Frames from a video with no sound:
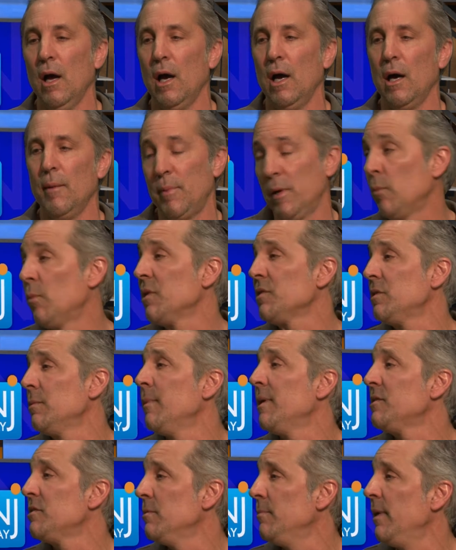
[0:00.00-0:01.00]
But it
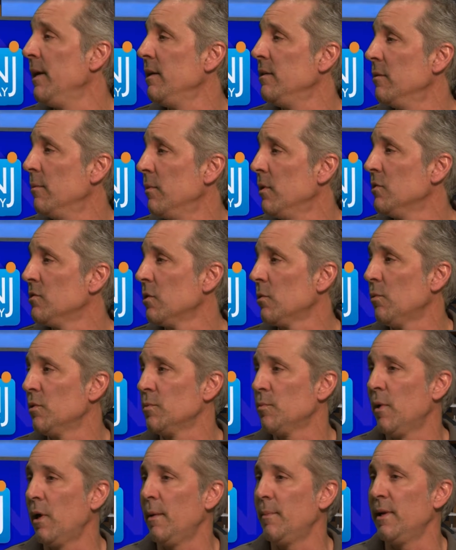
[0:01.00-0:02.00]
wasn't meant to be. The music
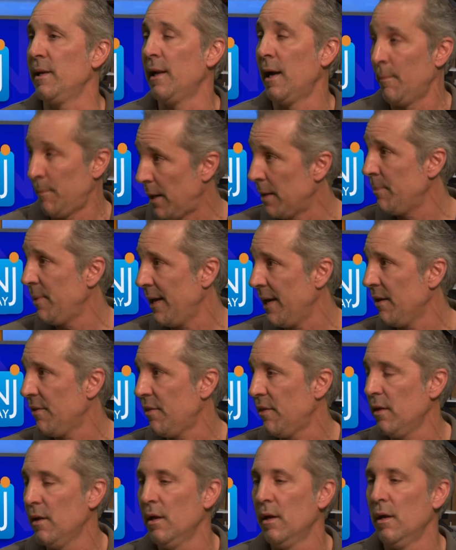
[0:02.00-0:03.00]
was probably not my path.